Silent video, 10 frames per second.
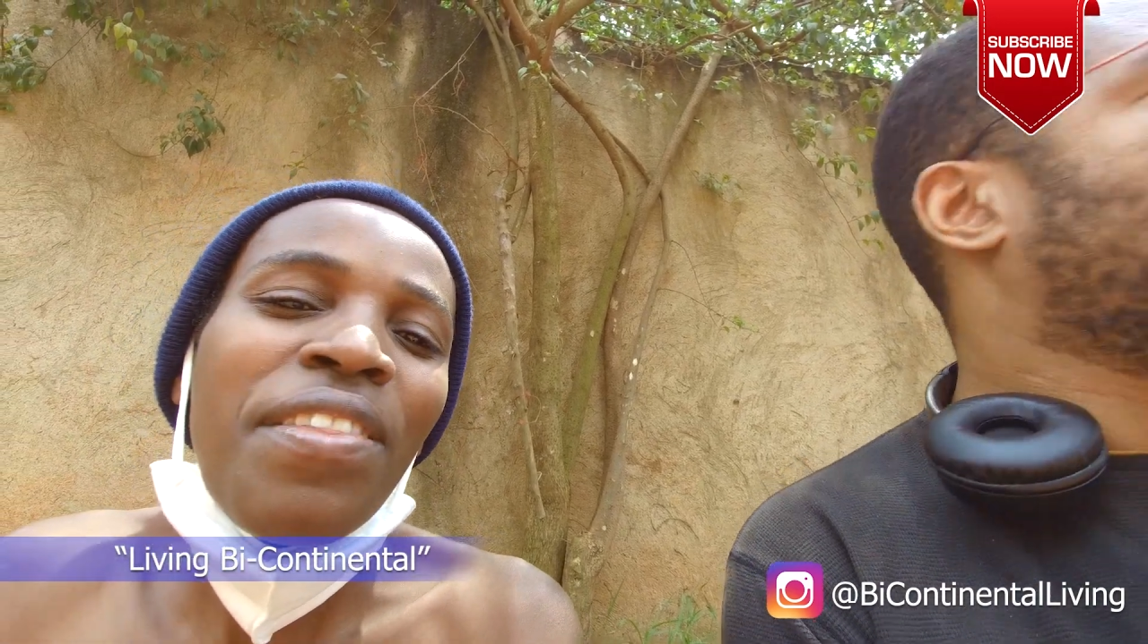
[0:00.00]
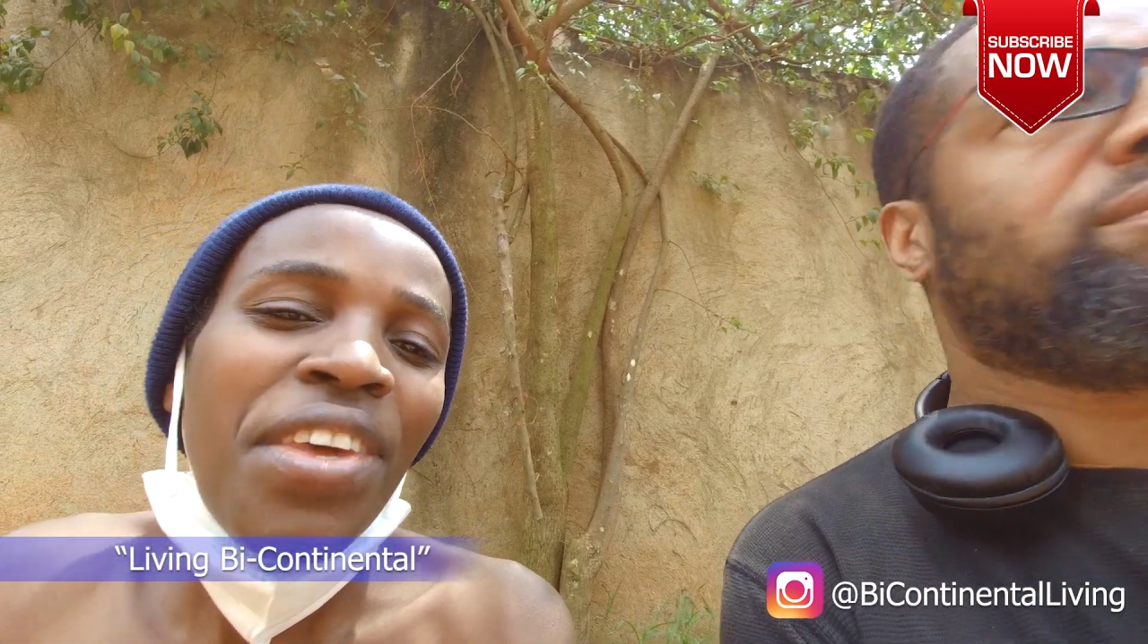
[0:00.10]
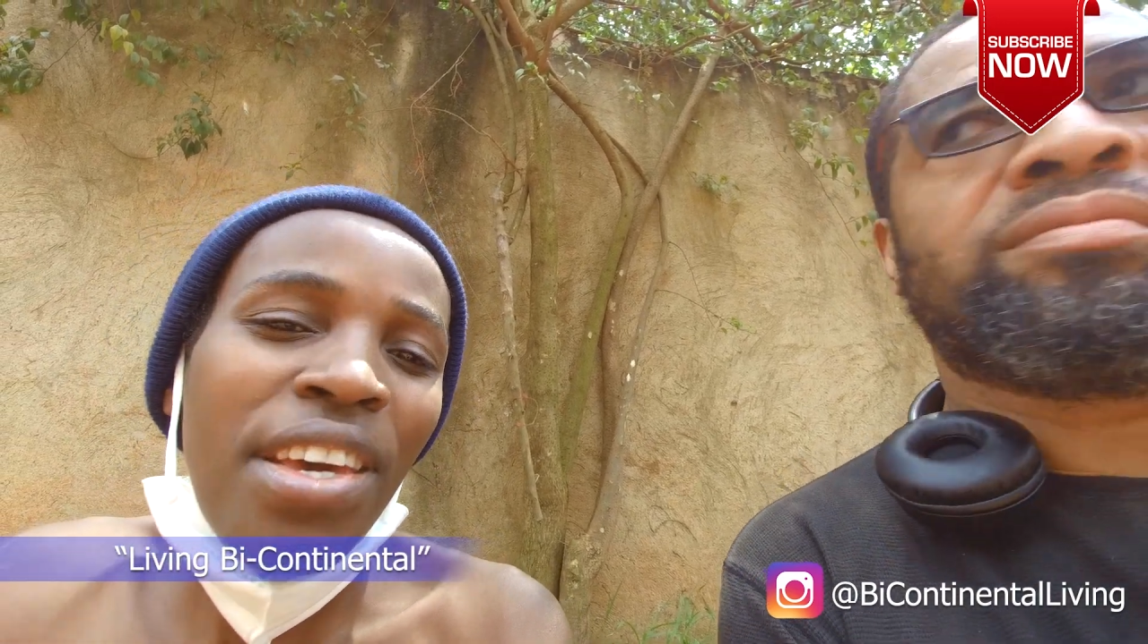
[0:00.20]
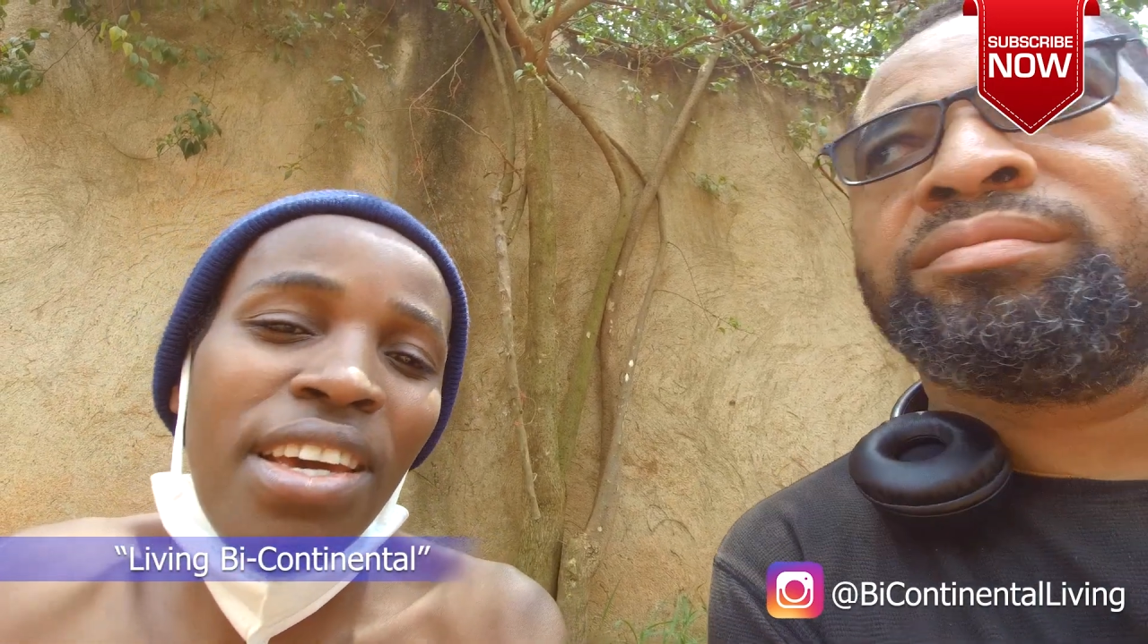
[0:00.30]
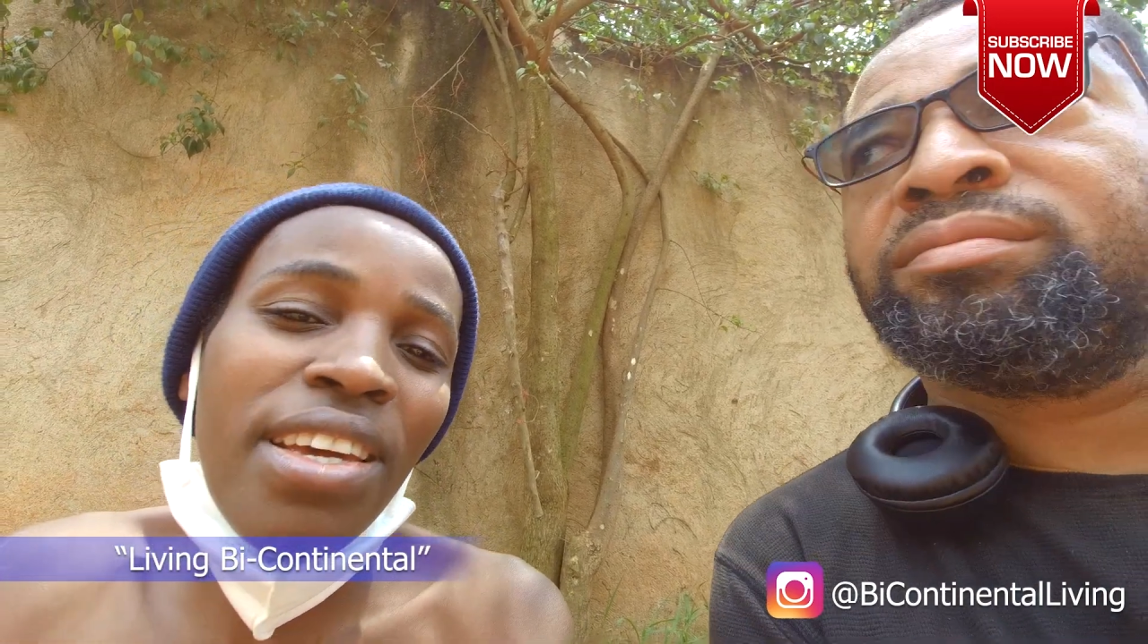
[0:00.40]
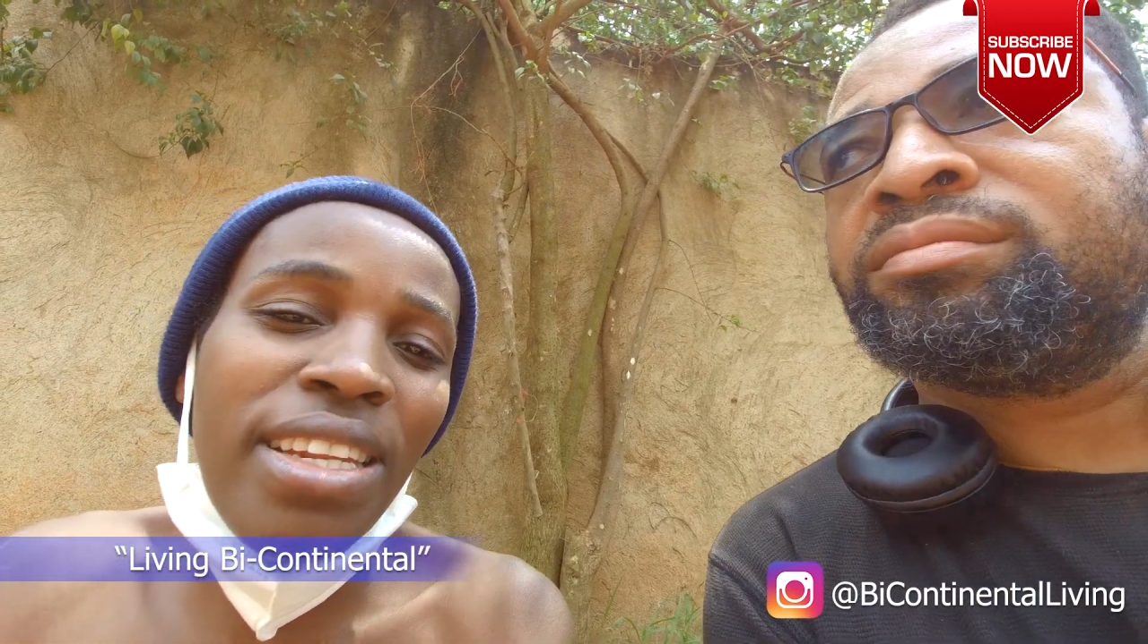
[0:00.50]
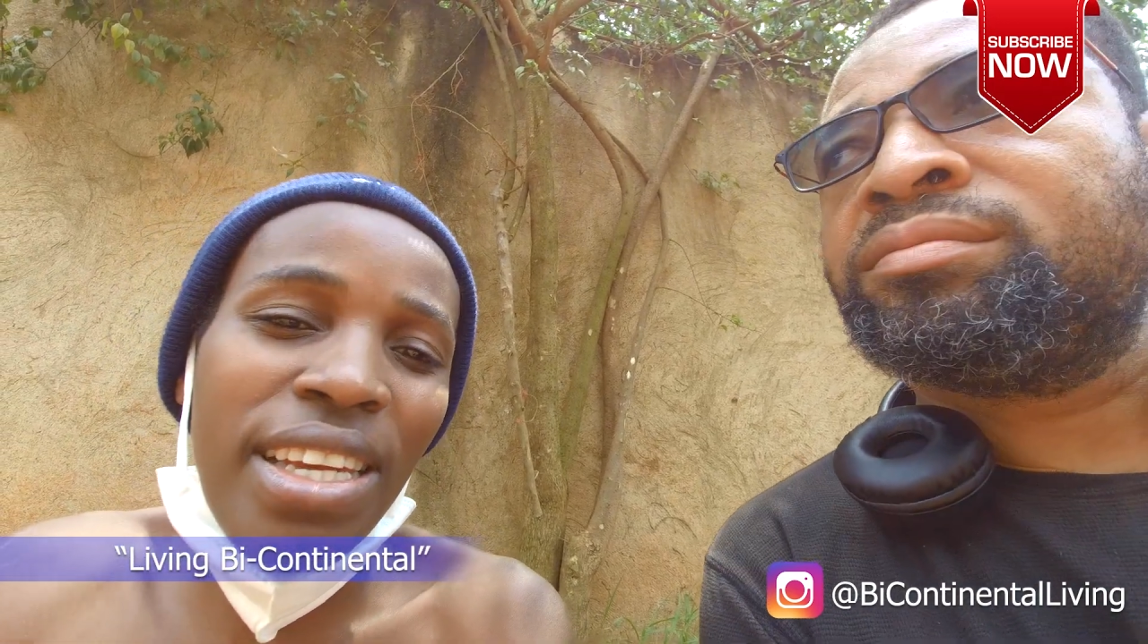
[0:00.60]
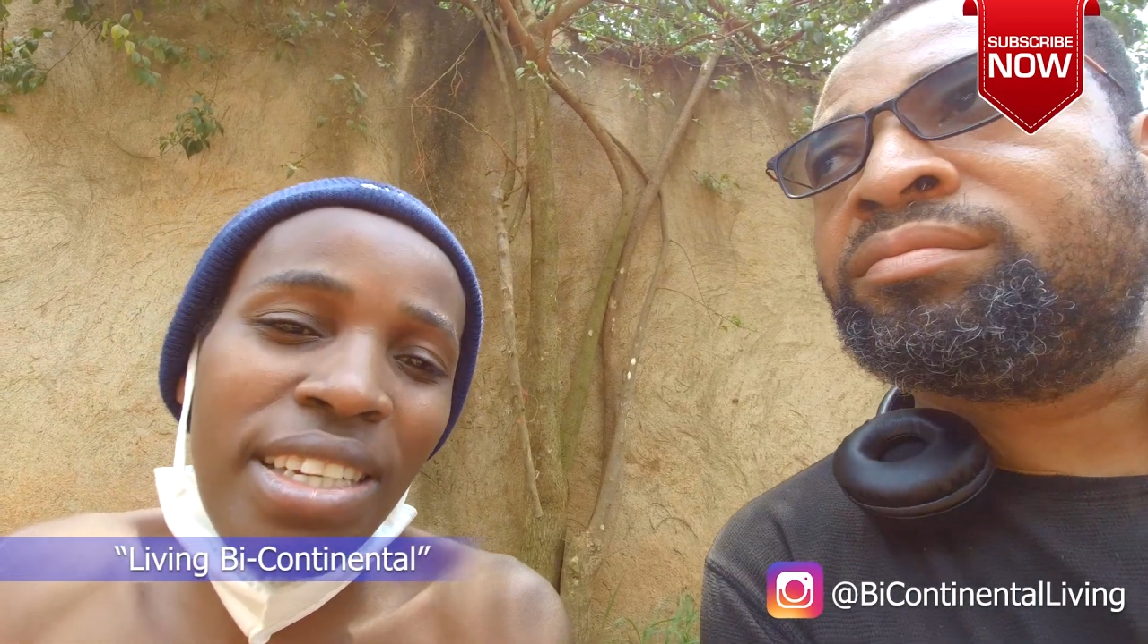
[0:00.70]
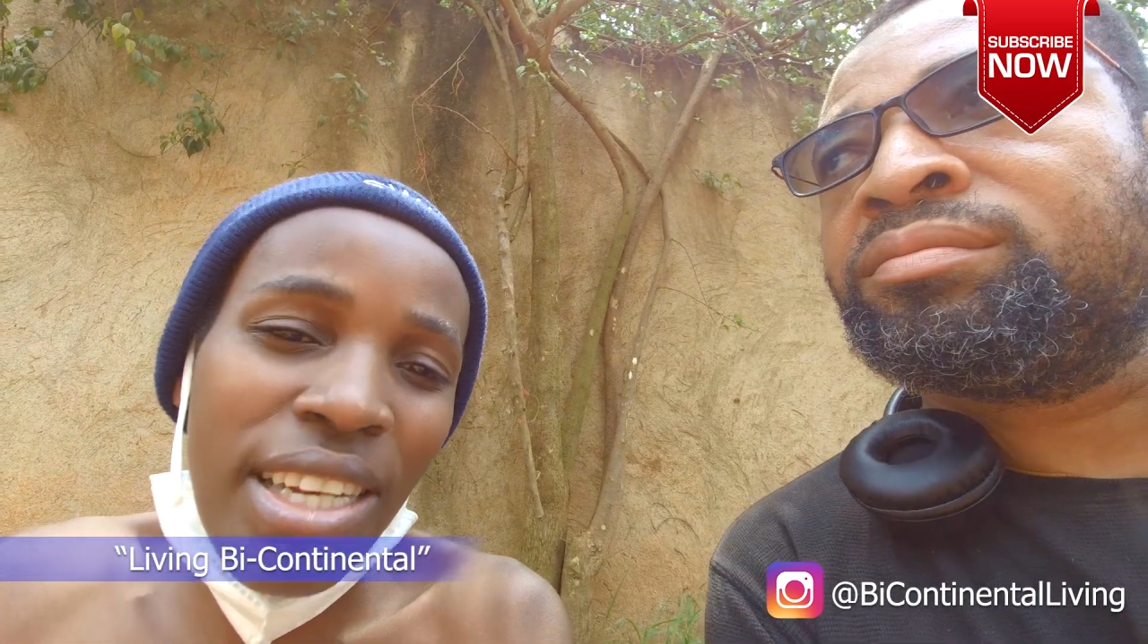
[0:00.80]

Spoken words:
he need